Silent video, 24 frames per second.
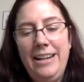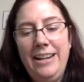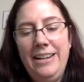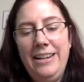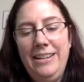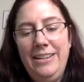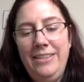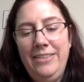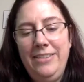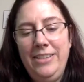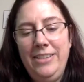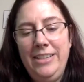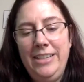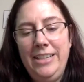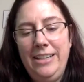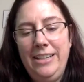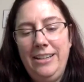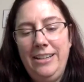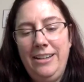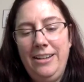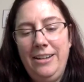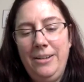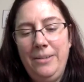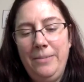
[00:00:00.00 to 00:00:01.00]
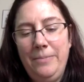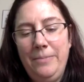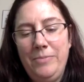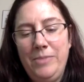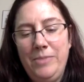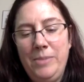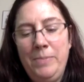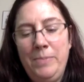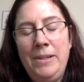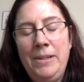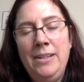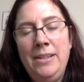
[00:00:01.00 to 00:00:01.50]
definitely
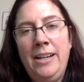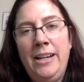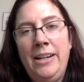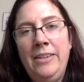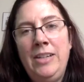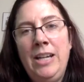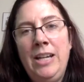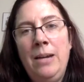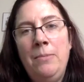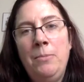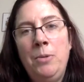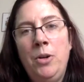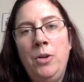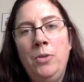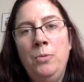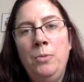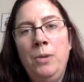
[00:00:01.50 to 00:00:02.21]
spend a lot of time on